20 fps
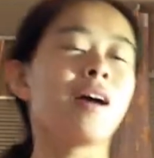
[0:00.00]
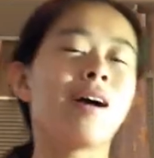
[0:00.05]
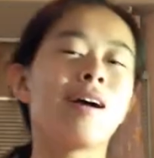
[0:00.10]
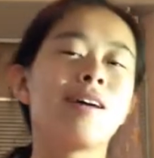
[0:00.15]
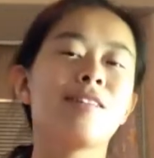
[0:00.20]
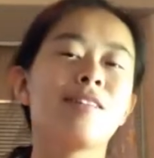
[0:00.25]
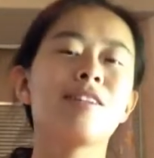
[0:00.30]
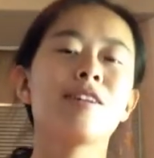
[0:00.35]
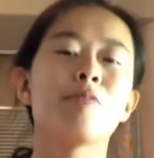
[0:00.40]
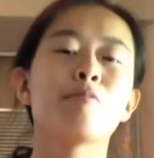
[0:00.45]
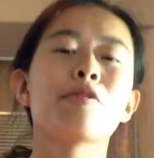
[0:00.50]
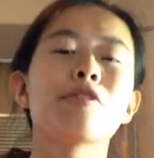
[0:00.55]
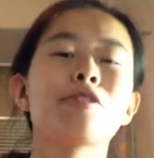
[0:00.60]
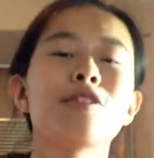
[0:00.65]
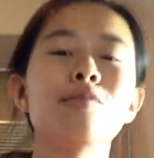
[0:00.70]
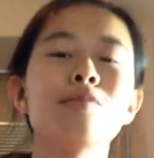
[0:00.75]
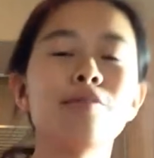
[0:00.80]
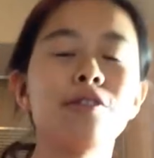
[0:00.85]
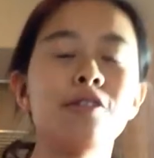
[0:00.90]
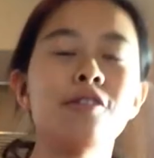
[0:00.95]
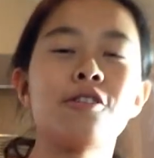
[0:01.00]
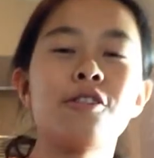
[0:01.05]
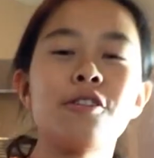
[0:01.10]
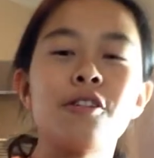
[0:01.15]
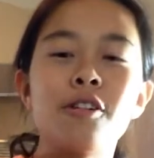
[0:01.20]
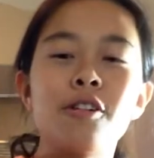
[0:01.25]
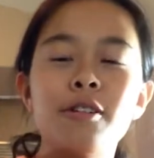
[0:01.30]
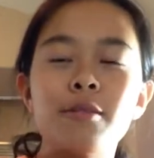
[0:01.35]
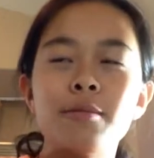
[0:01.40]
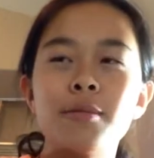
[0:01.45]
I think in more simpler
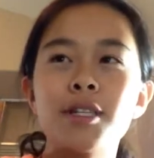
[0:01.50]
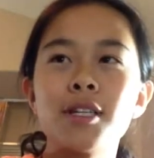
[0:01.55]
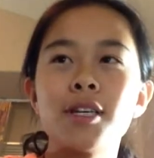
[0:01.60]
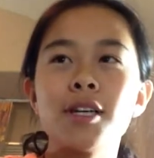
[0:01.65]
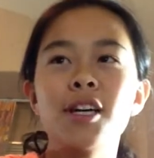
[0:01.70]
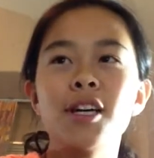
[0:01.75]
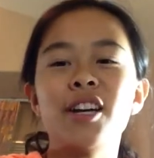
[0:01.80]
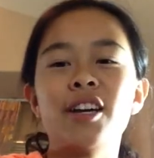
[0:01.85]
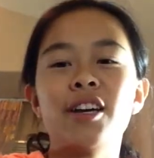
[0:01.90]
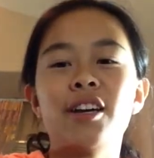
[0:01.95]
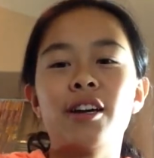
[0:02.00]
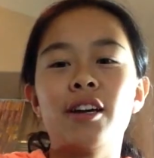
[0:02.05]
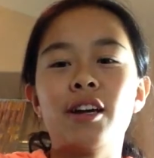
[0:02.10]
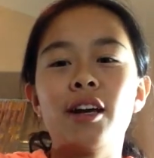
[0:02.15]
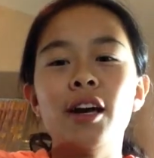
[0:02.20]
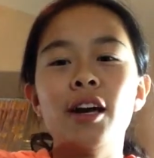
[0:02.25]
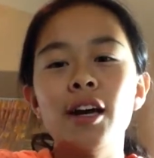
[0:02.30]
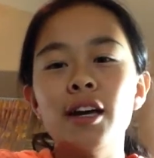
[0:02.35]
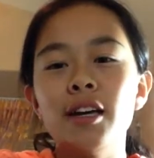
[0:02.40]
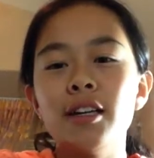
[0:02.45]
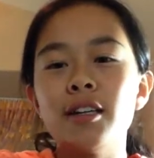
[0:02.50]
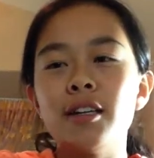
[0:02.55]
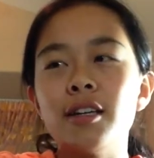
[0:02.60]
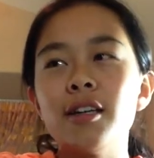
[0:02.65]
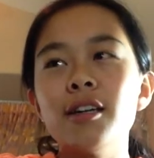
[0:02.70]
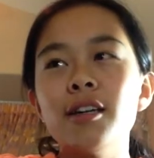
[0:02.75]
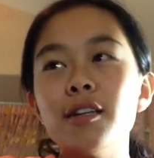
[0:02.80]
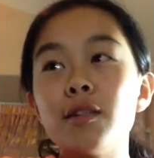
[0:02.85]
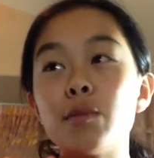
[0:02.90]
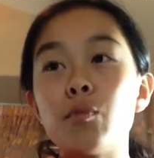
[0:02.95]
terms, it
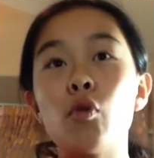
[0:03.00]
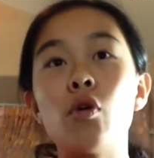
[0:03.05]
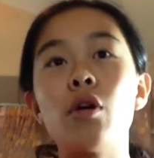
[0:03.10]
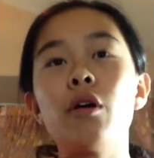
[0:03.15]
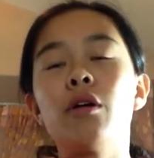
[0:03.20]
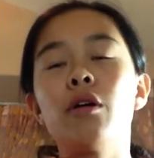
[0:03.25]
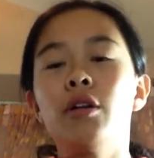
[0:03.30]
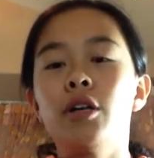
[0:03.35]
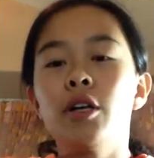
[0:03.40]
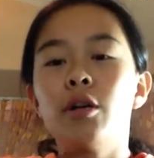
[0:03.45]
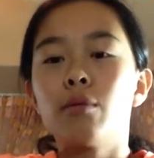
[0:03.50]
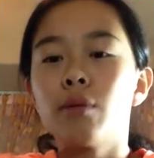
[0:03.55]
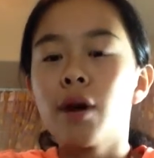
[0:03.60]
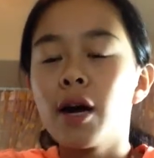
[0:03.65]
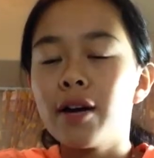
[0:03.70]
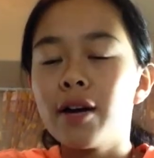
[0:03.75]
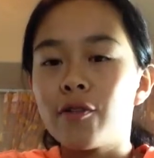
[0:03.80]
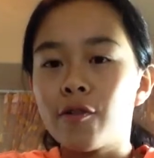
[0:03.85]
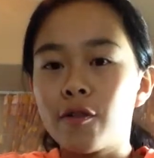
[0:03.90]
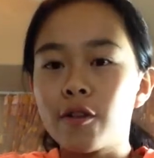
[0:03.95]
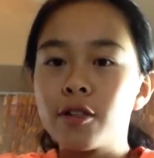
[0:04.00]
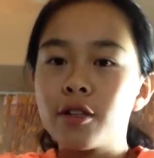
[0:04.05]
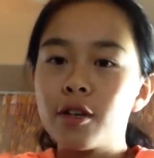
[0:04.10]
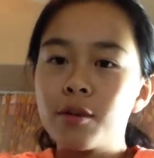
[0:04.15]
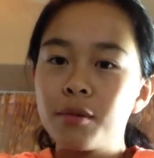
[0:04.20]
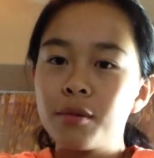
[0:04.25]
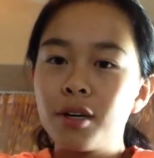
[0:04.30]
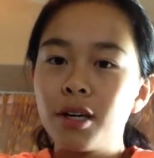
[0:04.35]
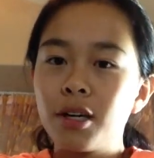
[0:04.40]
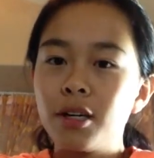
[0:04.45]
is morally right for
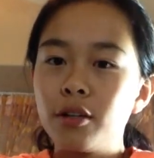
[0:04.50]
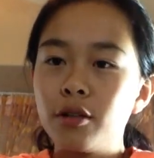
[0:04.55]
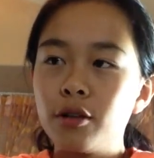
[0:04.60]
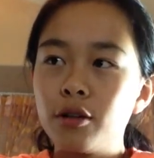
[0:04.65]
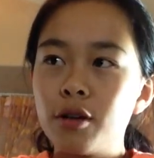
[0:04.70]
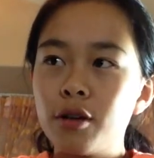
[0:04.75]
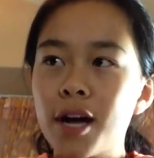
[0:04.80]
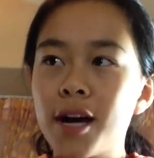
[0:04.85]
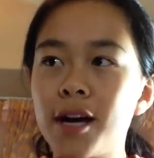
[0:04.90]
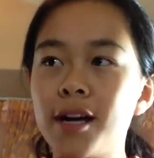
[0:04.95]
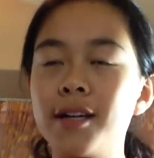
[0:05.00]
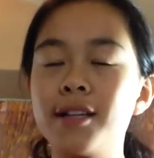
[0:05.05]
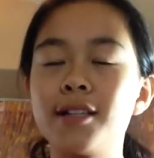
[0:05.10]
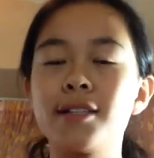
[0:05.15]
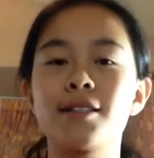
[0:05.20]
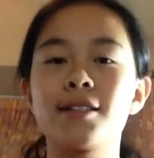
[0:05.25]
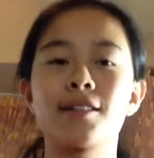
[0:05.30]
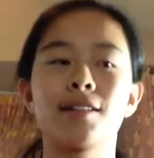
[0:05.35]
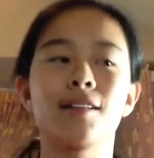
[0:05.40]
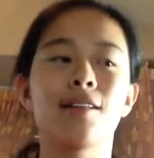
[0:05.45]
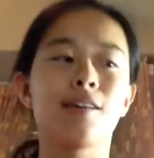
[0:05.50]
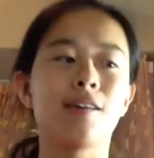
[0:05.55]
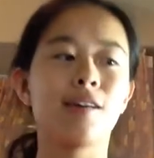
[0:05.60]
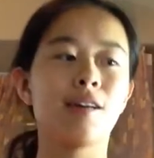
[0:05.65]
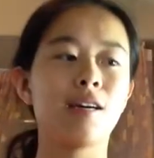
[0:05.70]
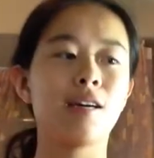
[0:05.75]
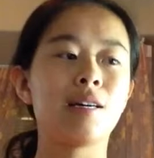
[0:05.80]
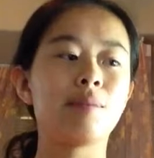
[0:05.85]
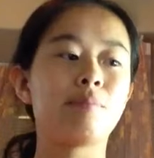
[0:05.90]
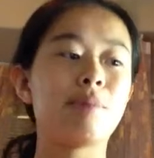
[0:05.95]
someone who has
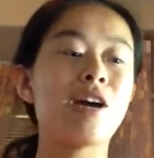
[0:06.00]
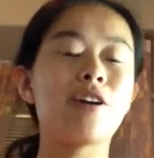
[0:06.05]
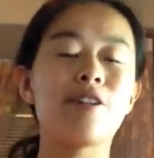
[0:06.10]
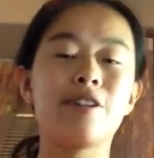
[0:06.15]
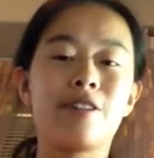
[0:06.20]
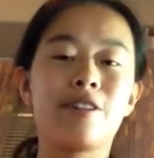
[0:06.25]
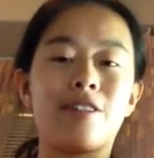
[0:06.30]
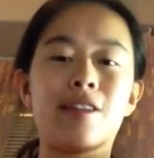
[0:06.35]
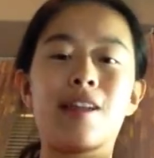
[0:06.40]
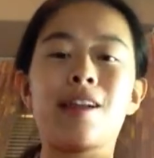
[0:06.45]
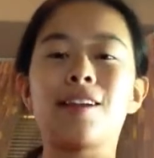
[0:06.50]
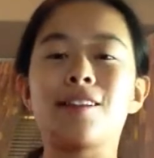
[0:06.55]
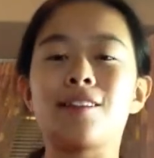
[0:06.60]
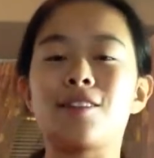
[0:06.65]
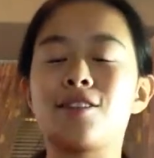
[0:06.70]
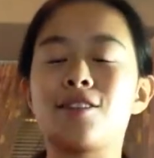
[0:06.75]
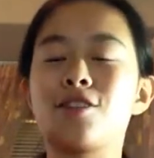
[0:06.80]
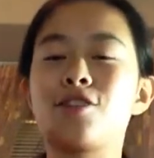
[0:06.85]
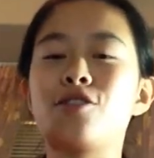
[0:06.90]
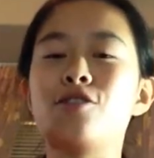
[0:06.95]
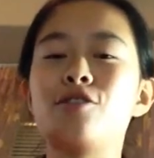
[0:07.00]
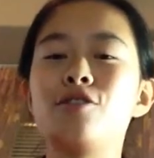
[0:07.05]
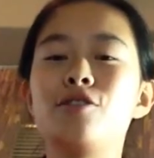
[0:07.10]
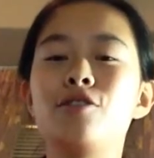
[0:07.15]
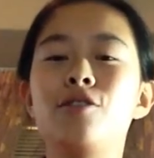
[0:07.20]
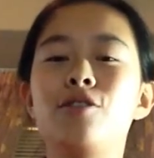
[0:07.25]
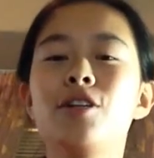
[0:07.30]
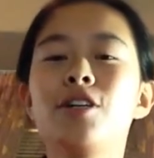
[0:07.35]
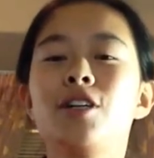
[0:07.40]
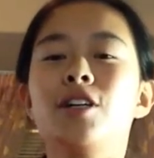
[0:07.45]
better things
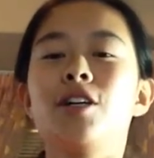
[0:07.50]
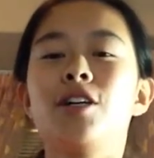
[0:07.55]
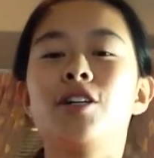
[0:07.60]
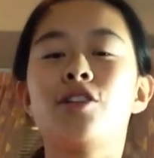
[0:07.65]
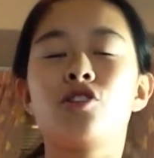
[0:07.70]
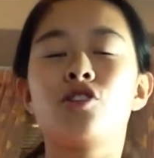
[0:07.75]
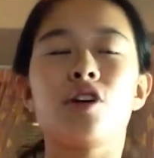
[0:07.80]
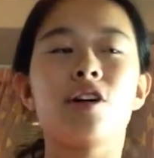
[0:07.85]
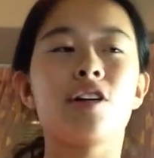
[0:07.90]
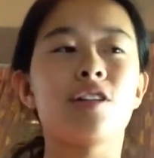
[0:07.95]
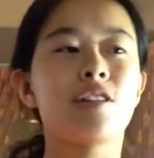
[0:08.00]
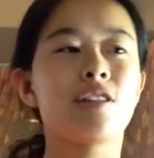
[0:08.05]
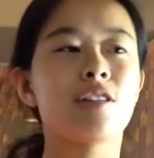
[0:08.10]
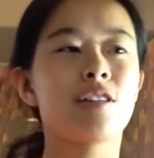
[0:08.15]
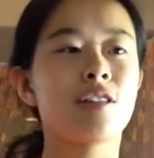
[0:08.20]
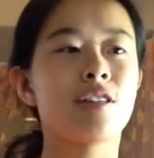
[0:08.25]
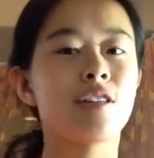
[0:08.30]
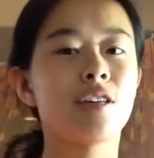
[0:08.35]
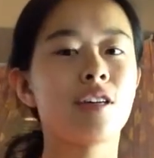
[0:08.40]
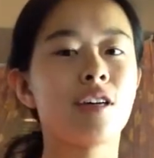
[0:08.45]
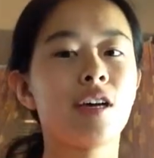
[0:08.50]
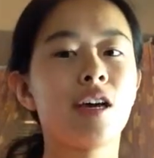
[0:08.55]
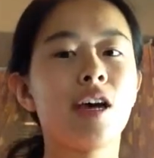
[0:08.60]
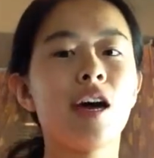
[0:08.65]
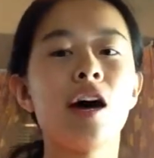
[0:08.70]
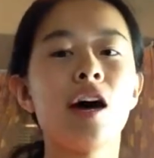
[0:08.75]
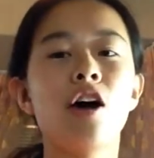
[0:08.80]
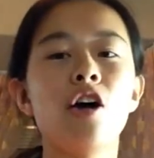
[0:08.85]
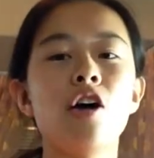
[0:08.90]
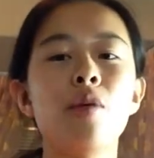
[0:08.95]
to just
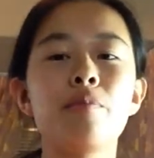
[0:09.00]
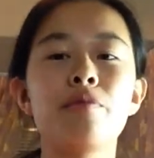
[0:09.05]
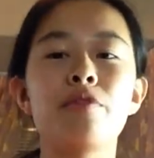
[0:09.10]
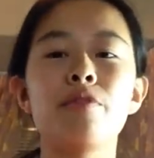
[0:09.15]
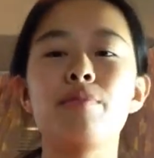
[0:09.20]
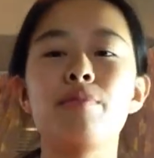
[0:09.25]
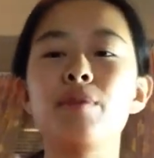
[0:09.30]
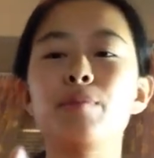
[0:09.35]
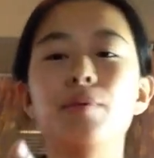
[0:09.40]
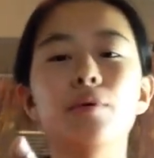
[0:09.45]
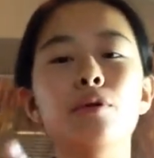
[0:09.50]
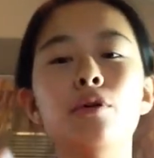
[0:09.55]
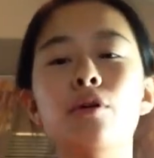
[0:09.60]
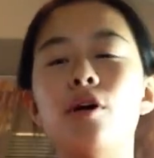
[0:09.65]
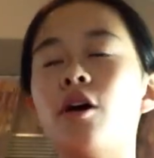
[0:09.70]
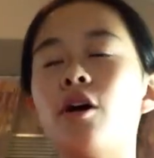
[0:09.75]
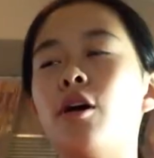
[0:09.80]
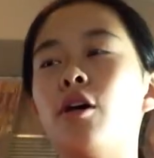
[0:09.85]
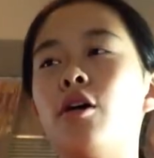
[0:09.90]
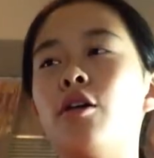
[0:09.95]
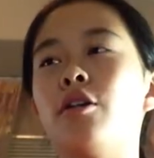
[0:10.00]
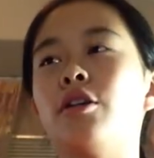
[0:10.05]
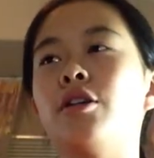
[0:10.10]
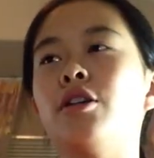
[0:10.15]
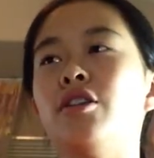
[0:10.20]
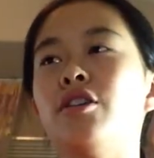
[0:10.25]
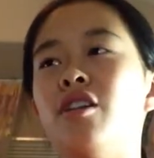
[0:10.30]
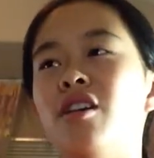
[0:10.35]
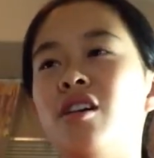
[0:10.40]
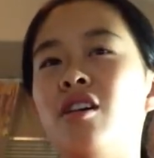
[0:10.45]
help the people who are
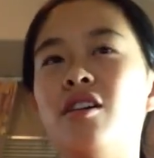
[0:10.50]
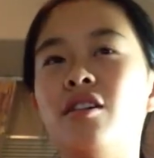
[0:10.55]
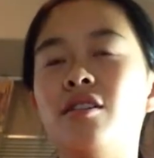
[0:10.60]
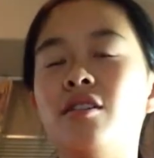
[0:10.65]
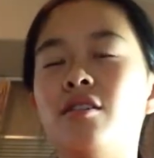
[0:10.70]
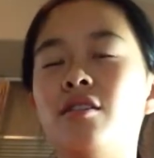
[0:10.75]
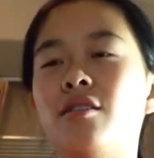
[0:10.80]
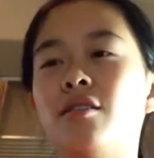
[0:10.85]
not